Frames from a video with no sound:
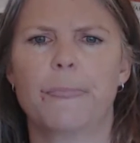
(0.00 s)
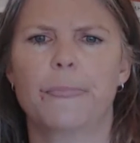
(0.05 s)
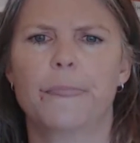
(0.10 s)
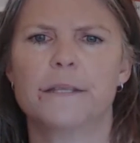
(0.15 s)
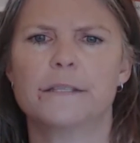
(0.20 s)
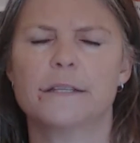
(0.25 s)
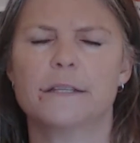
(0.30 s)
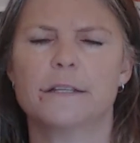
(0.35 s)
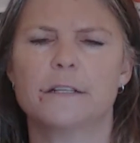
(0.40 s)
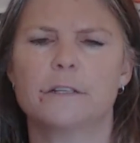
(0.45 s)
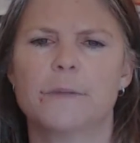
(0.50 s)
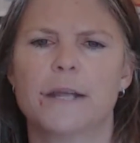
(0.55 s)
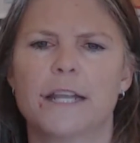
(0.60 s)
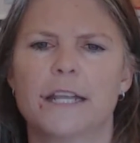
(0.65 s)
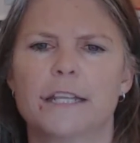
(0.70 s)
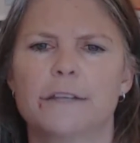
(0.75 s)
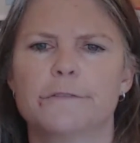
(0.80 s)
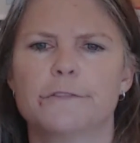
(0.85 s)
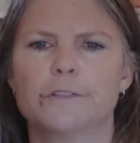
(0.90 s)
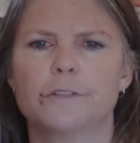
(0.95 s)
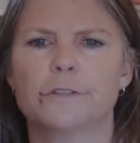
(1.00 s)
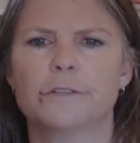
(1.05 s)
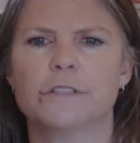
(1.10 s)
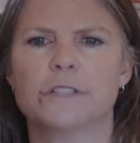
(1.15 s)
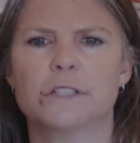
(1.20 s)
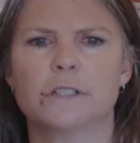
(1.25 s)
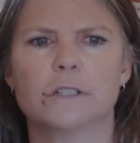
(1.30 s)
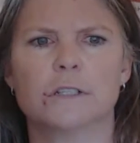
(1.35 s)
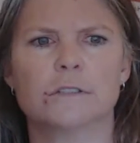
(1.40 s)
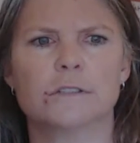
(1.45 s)
This undermining of truth
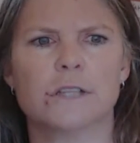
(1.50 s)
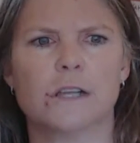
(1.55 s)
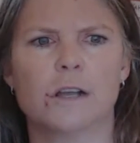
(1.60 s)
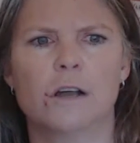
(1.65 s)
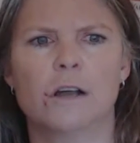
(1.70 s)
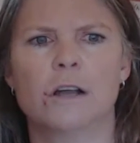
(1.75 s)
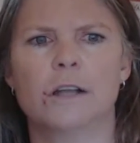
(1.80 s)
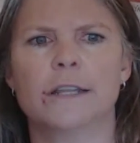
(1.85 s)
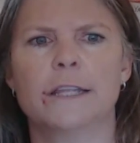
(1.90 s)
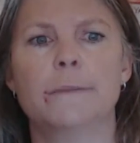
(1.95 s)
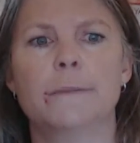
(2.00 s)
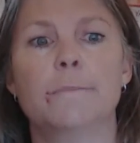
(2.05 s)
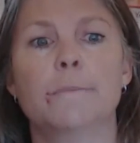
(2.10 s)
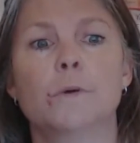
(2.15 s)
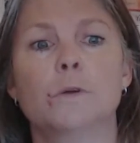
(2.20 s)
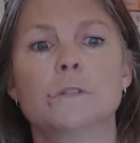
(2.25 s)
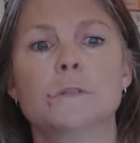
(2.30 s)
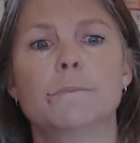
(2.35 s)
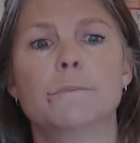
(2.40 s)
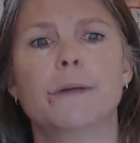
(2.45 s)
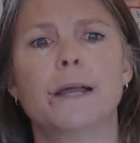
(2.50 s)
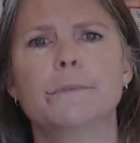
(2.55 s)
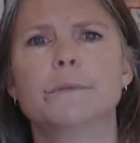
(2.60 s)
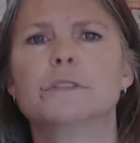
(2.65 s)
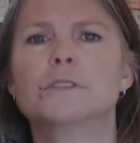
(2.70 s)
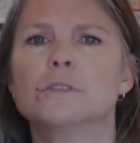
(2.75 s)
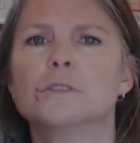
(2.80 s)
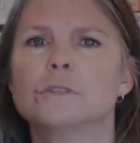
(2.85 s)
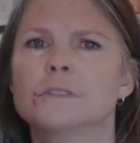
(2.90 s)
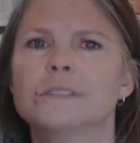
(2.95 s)
still goes on in most Bible
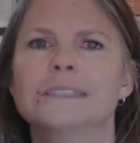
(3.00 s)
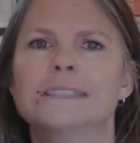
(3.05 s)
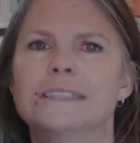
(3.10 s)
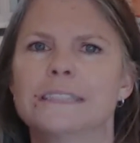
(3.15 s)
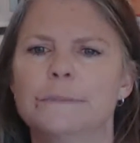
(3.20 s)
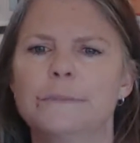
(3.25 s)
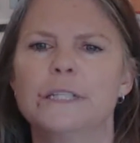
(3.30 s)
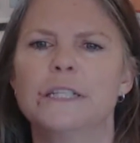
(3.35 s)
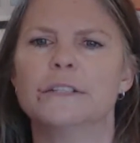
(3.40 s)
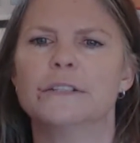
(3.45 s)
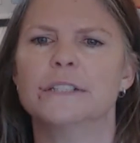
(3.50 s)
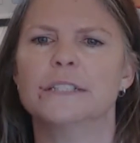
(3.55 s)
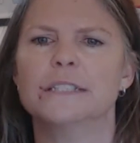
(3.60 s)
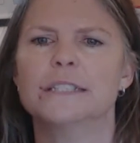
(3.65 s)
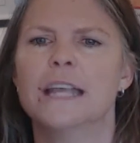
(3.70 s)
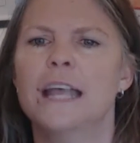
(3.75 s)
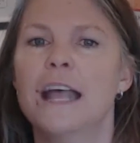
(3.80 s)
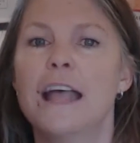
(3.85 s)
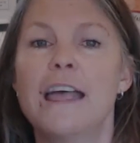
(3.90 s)
schools and seminaries.